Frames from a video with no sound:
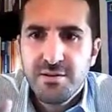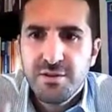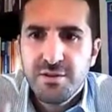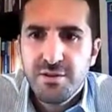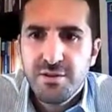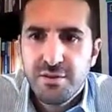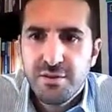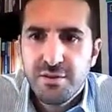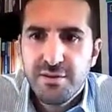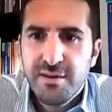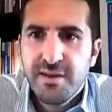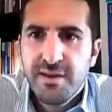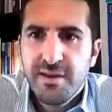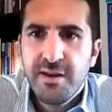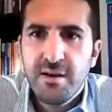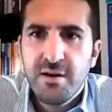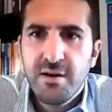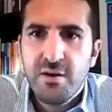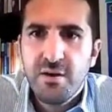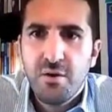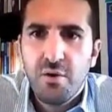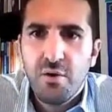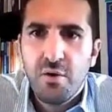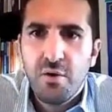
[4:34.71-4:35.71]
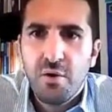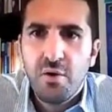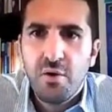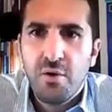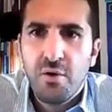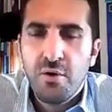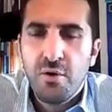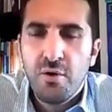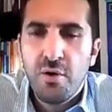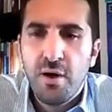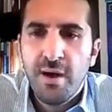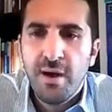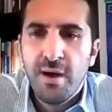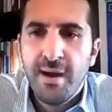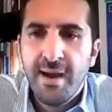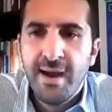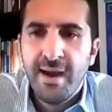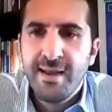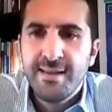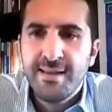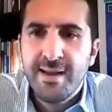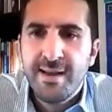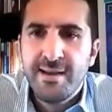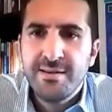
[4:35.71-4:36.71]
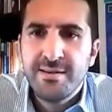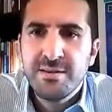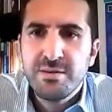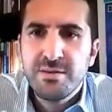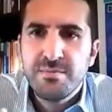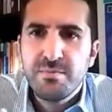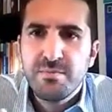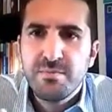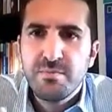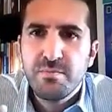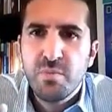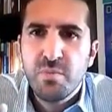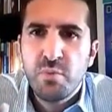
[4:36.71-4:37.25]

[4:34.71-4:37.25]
to think and